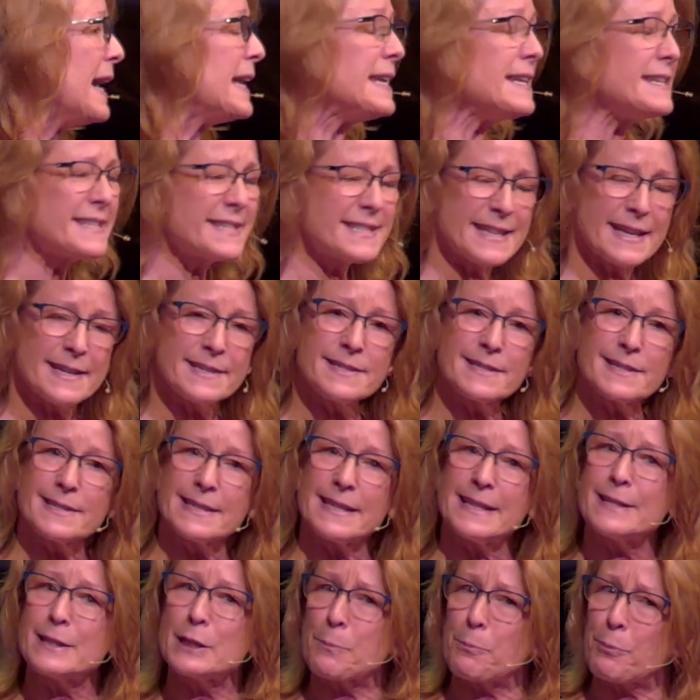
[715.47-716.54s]
And he says
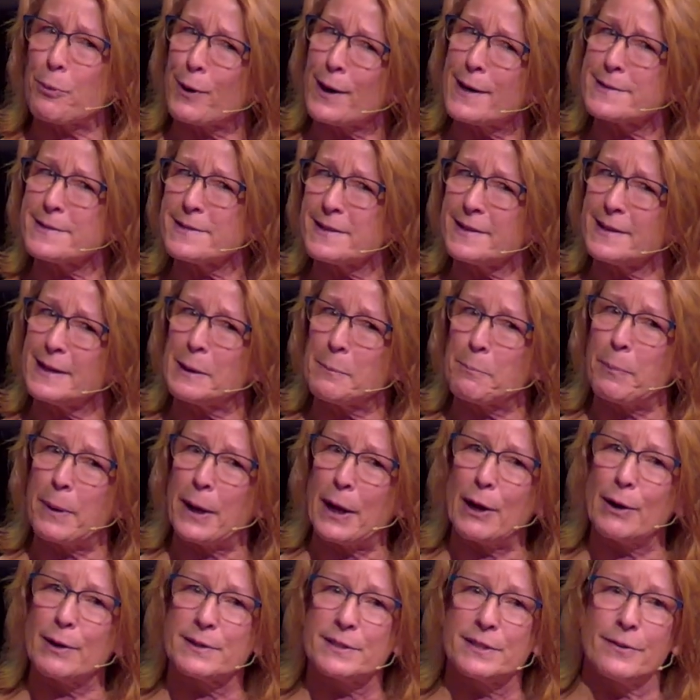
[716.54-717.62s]
it in the present
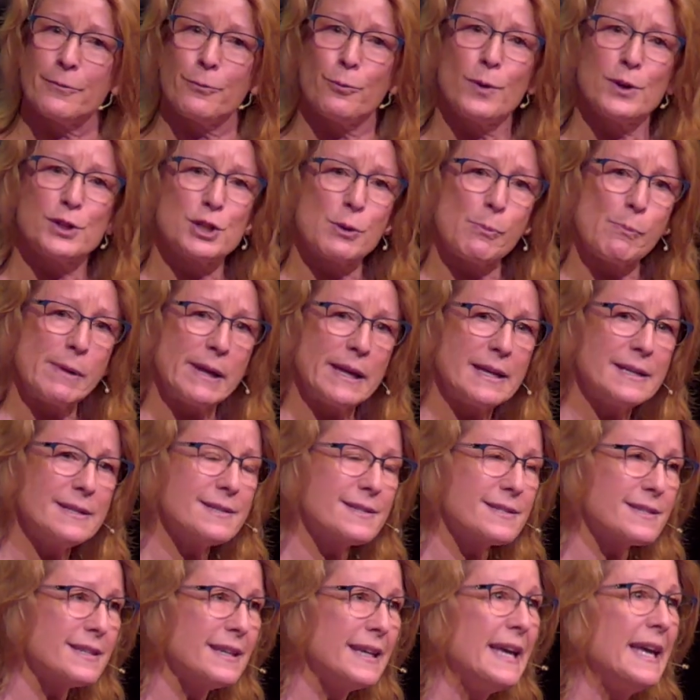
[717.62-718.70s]
imperative, which
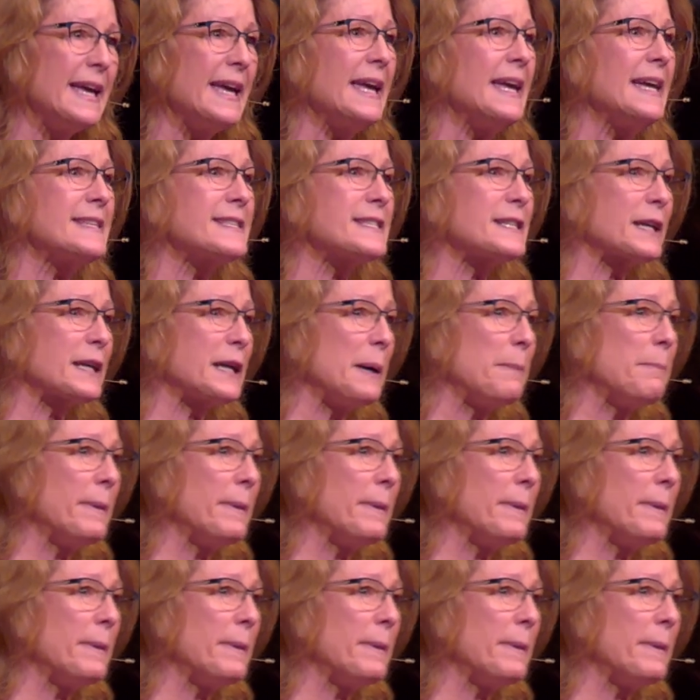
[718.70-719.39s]
means it's a